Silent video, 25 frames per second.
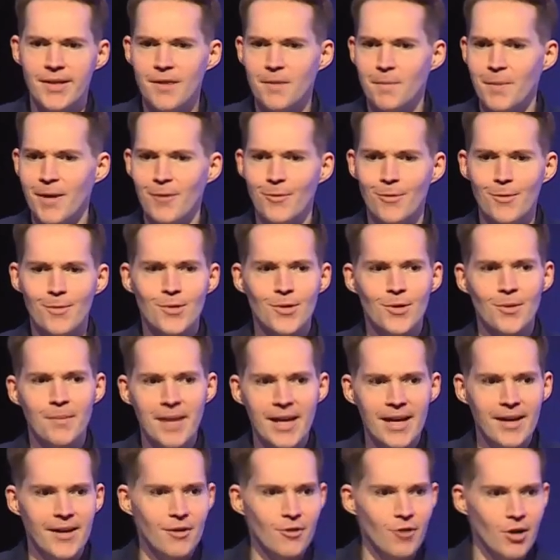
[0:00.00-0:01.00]
to speak with so
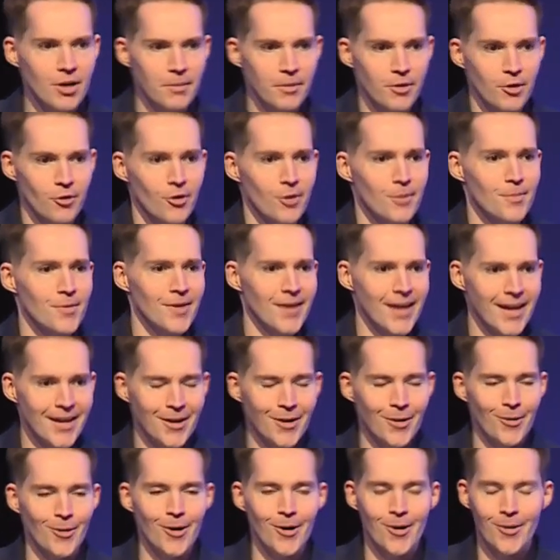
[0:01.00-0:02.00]
many incredible groups like
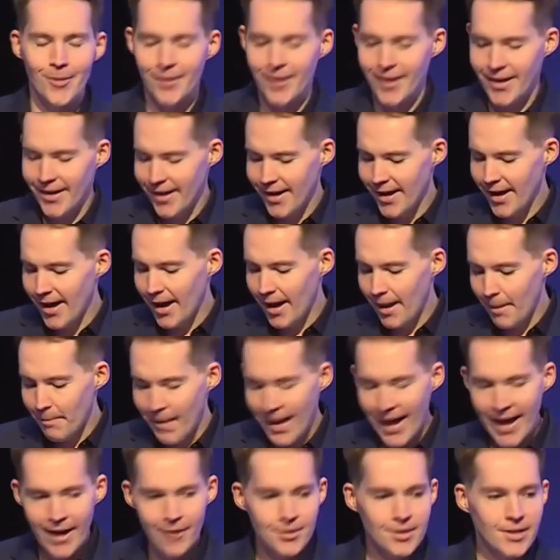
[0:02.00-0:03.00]
your own
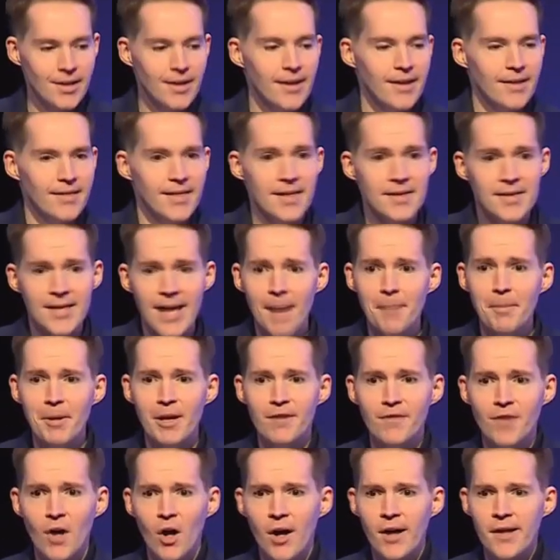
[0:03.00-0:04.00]
about this topic
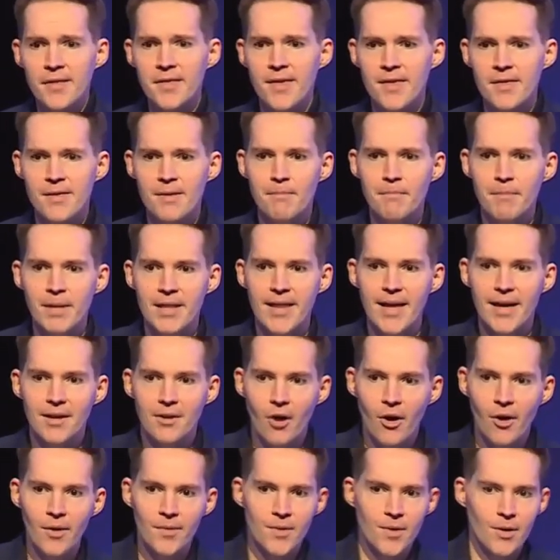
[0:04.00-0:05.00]
of autism, but then
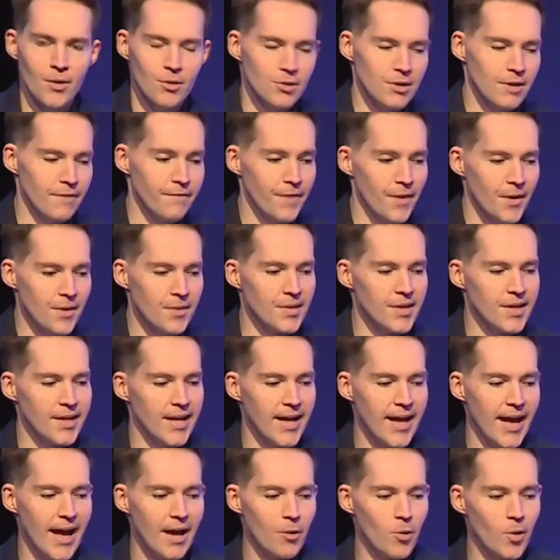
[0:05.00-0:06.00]
also
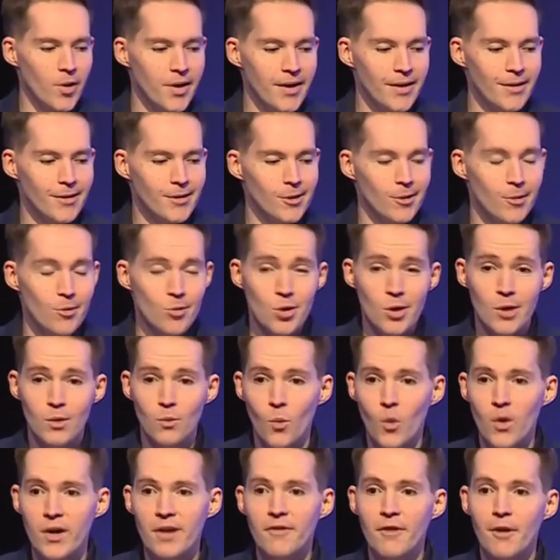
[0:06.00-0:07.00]
diversity, equity,
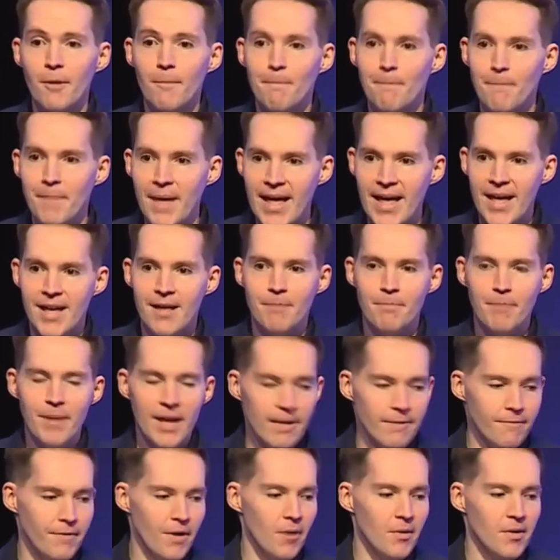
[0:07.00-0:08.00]
inclusion. One of our big,
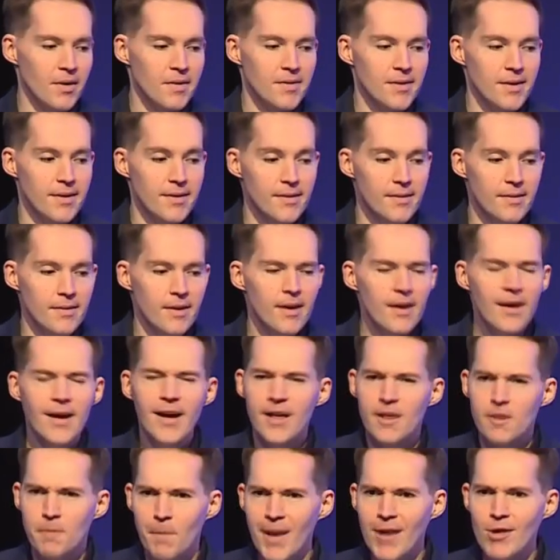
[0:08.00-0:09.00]
big focuses,
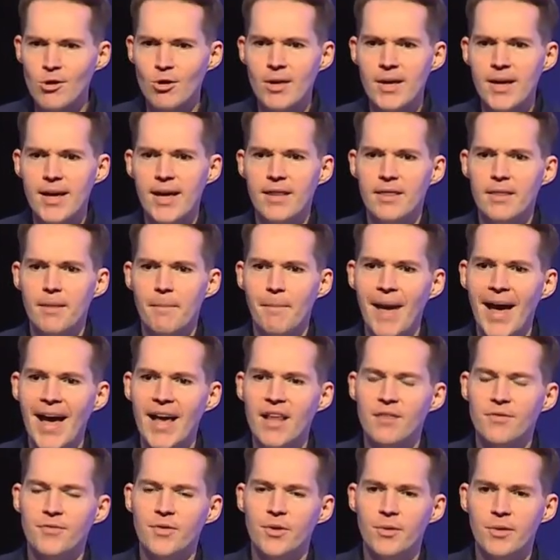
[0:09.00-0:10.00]
especially in the
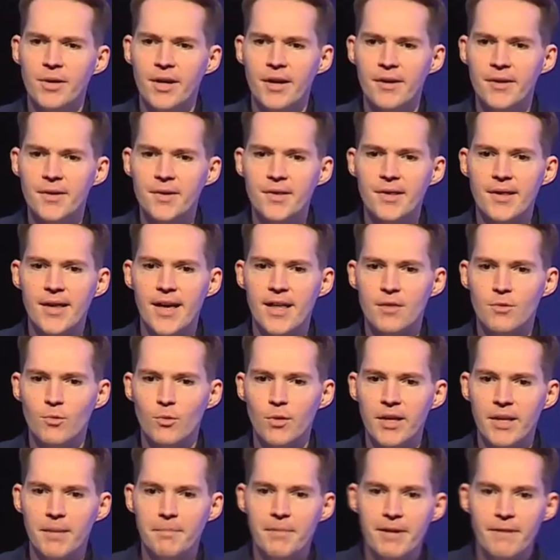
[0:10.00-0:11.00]
past few years, has
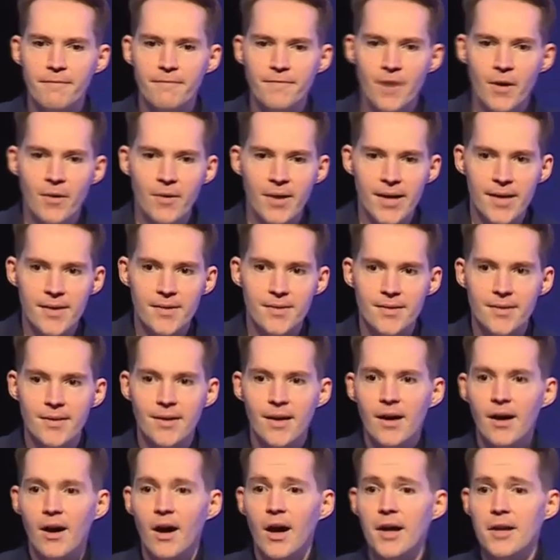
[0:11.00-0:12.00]
really been focused
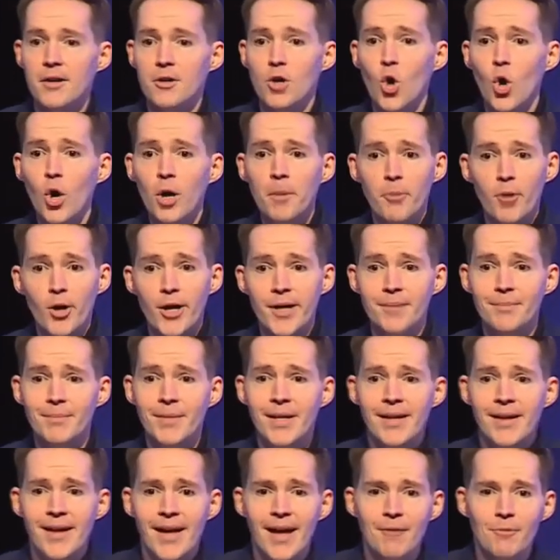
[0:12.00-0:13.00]
on corporate
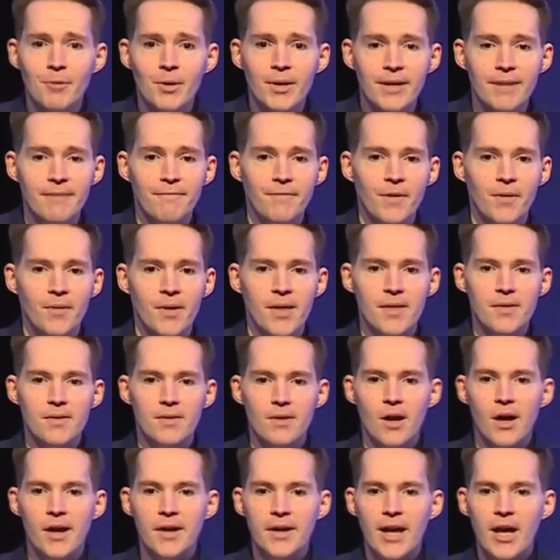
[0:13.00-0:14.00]
and really
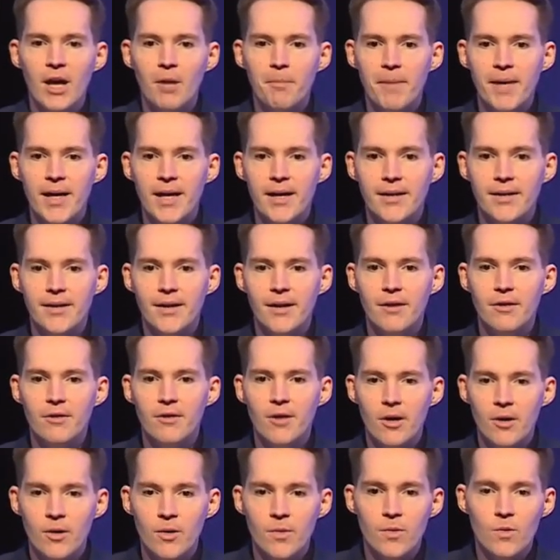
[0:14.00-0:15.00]
focused on helping
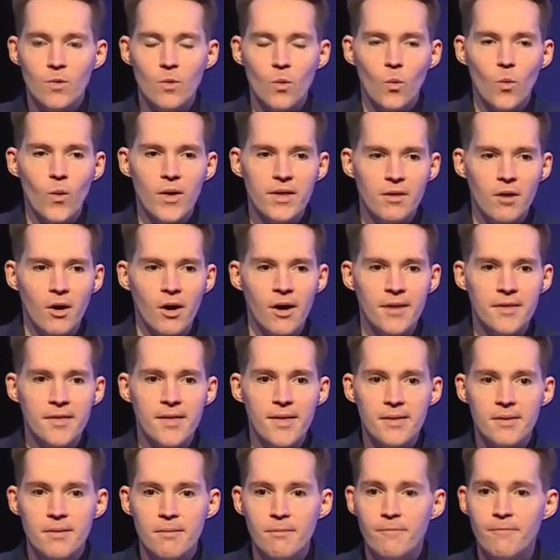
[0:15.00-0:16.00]
those with
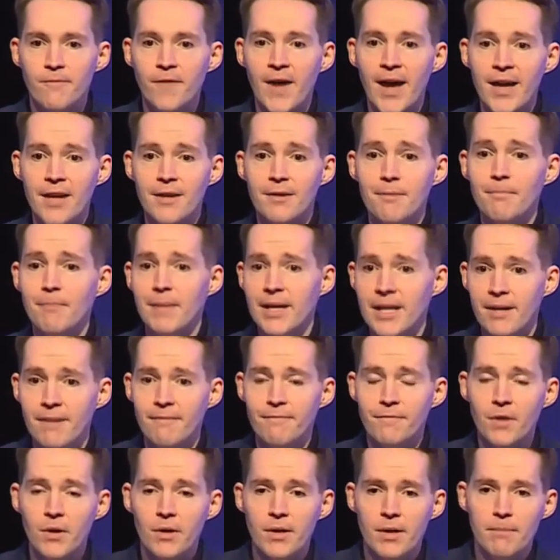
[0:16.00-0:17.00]
autism find
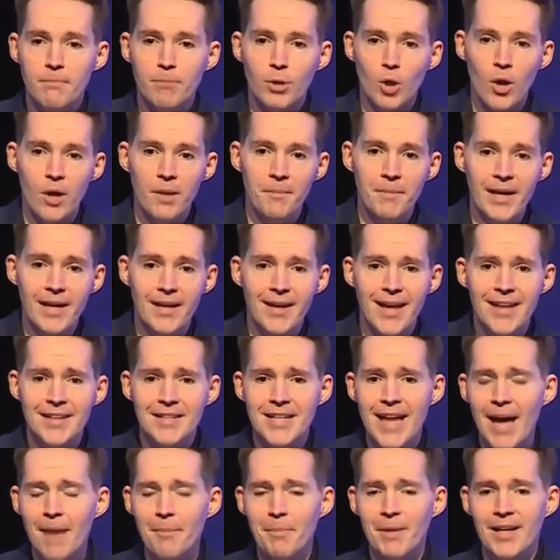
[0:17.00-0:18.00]
meaningful employment and
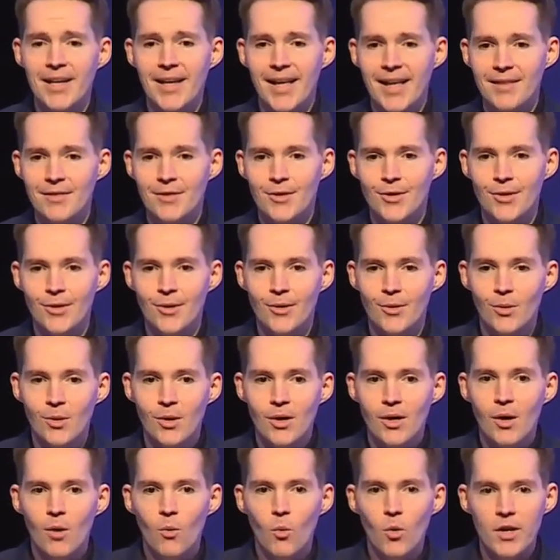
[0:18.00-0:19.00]
tapping into
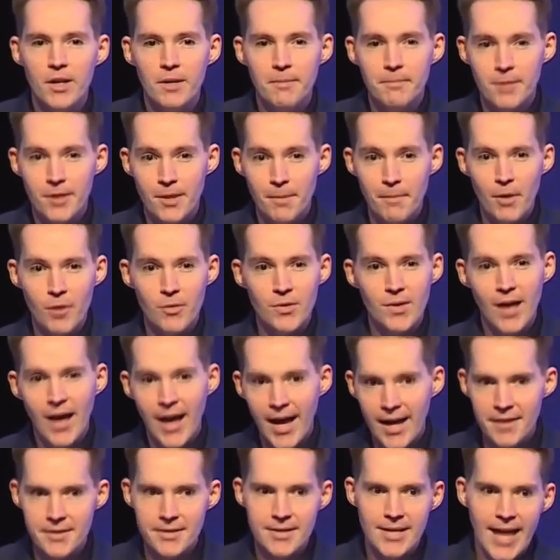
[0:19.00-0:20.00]
one of the most
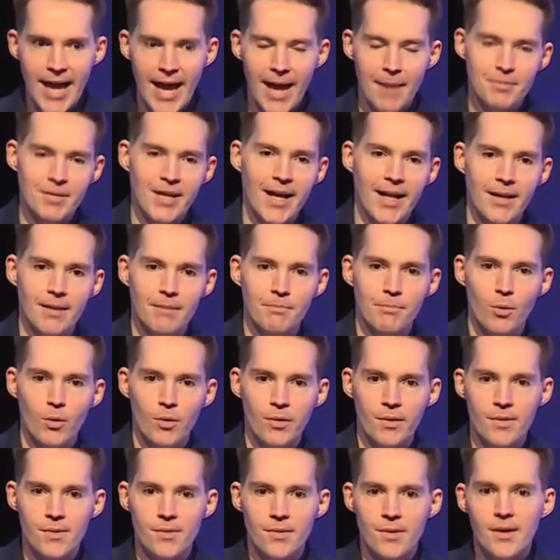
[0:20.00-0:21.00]
untapped talent
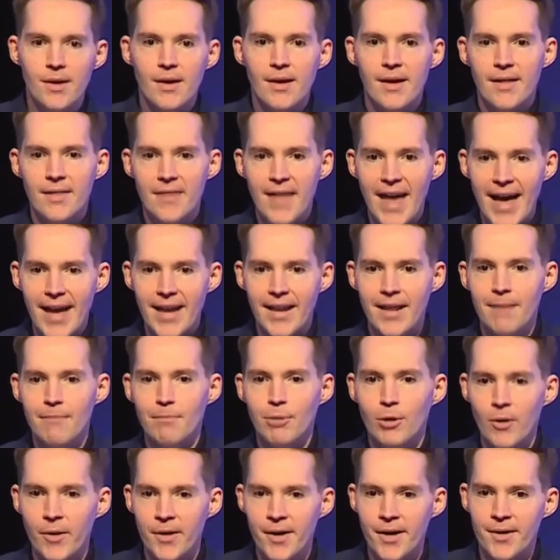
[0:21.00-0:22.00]
pools that
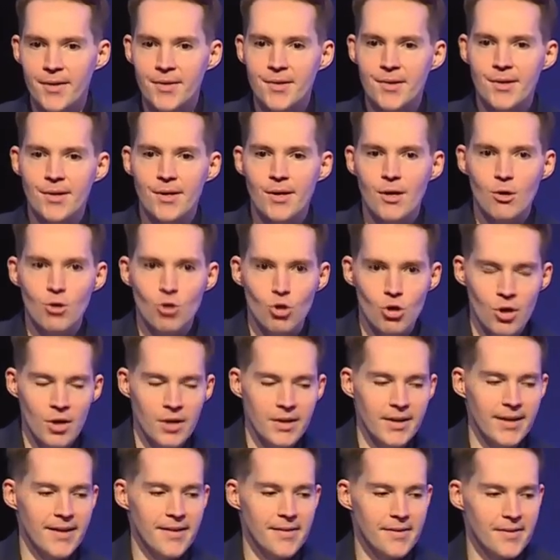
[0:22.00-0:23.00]
employers
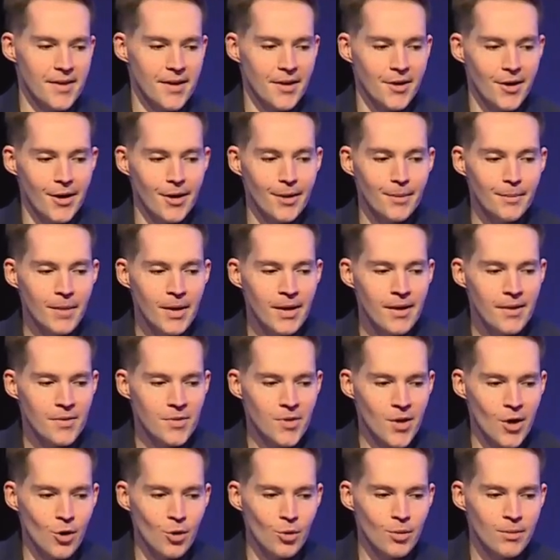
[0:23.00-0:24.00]
should consider.
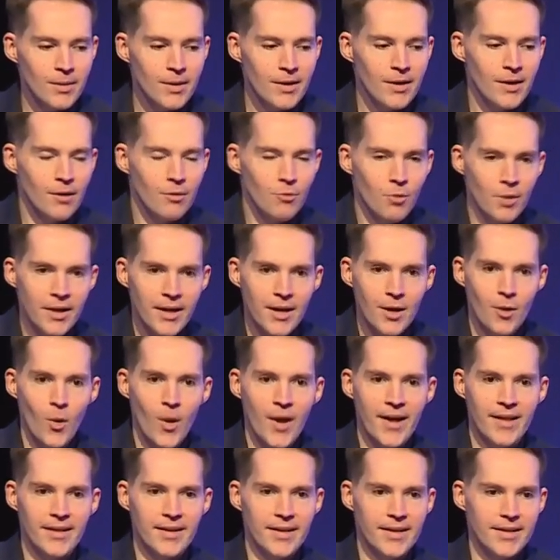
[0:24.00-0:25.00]
So really
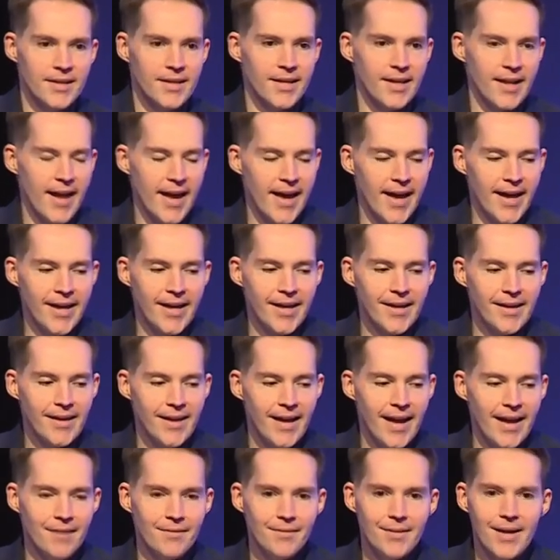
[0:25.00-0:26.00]
quickly today,
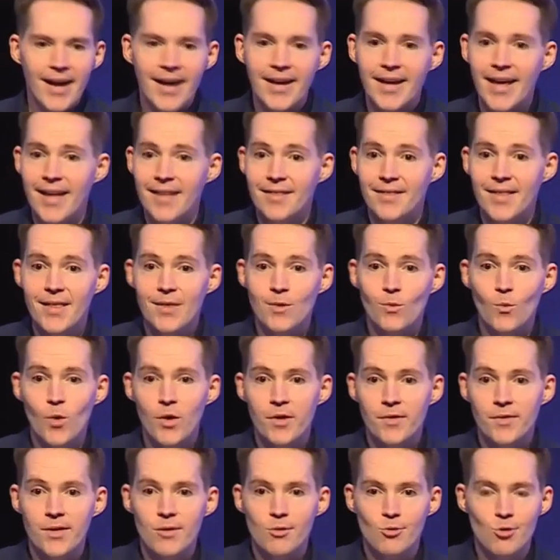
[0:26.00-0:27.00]
and again, this
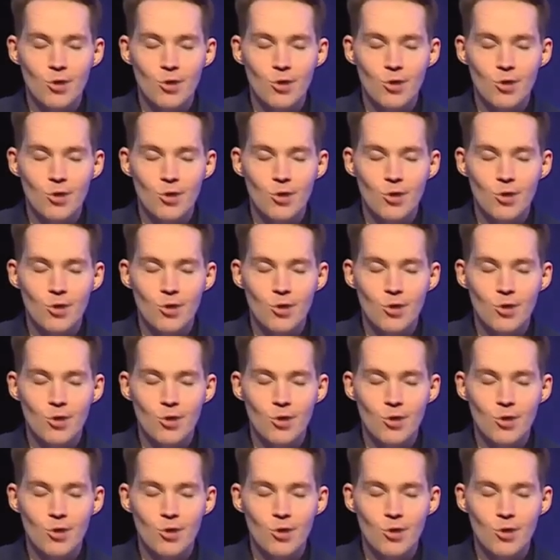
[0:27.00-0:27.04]
was a